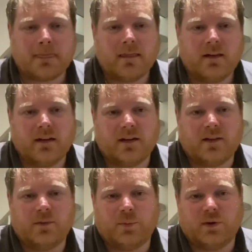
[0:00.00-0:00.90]

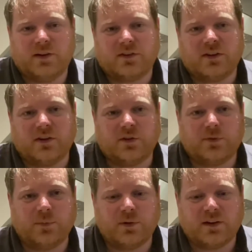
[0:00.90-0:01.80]
the boiler's going to
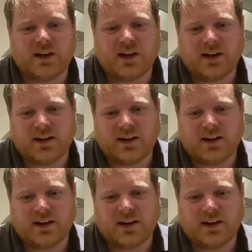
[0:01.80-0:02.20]
cost more than that.